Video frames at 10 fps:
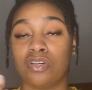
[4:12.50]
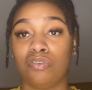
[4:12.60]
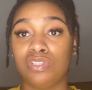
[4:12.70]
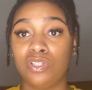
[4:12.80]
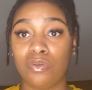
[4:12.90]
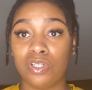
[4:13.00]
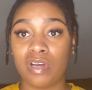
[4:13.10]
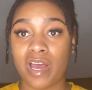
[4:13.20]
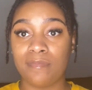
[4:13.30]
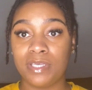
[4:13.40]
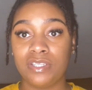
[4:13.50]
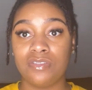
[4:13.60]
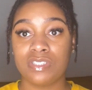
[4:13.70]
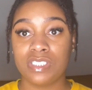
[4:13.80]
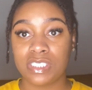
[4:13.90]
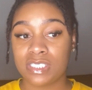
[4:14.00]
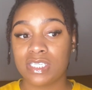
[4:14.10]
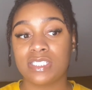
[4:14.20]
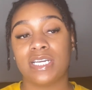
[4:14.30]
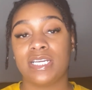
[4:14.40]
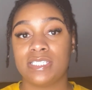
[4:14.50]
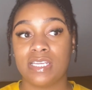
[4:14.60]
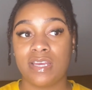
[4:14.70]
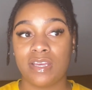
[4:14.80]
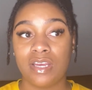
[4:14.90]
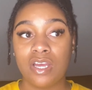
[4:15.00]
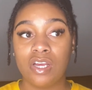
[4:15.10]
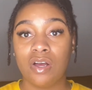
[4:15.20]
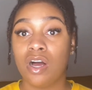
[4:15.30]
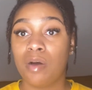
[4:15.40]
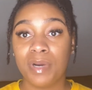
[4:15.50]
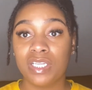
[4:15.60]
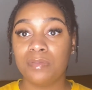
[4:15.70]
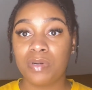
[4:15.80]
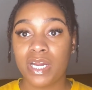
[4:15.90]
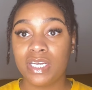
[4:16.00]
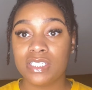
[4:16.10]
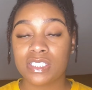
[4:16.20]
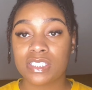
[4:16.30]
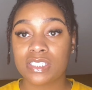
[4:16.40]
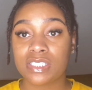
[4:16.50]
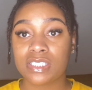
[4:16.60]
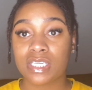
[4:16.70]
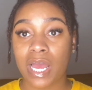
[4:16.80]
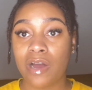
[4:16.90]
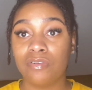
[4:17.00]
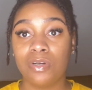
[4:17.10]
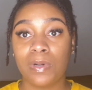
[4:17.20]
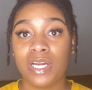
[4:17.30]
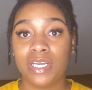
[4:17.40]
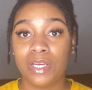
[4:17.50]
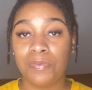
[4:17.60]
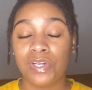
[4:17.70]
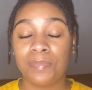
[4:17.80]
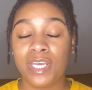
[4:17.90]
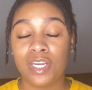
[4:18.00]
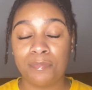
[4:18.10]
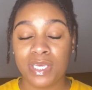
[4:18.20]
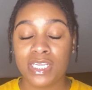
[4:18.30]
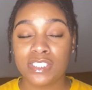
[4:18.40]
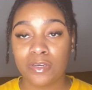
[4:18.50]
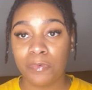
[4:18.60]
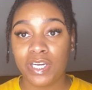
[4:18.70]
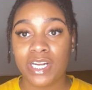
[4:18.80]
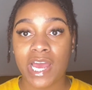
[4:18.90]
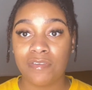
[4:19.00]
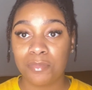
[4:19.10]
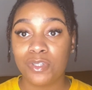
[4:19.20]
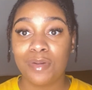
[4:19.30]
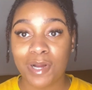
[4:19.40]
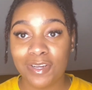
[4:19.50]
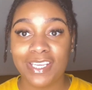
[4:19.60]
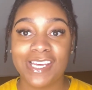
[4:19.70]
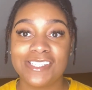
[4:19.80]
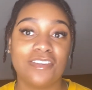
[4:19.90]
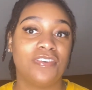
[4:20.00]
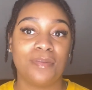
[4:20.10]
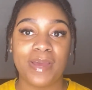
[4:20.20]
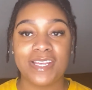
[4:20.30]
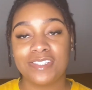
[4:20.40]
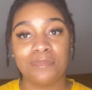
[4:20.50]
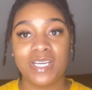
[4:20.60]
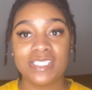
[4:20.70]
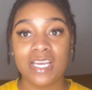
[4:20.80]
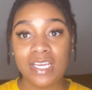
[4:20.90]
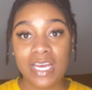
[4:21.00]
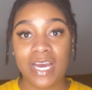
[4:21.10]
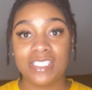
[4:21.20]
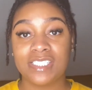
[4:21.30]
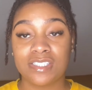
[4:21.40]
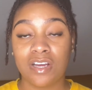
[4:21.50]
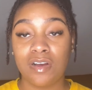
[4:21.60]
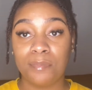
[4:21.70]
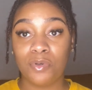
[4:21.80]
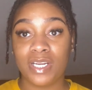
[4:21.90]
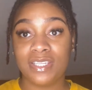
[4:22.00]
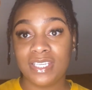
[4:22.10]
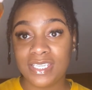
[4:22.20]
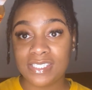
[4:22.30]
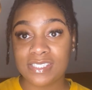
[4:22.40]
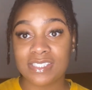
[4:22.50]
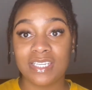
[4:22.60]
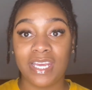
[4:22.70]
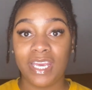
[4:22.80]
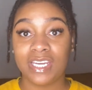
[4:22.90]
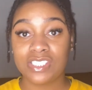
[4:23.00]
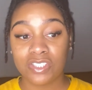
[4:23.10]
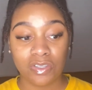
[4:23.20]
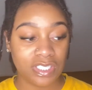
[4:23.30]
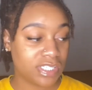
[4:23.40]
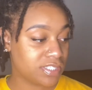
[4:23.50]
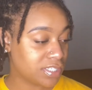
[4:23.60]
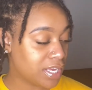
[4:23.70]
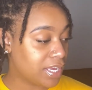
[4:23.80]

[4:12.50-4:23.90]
only oil I've been using, just because like I said, all my other products, I don't know what I did with them. They're in a bin somewhere and I haven't pulled them out yet. So for the past 2 months, I just bought this and that Head and Shoulders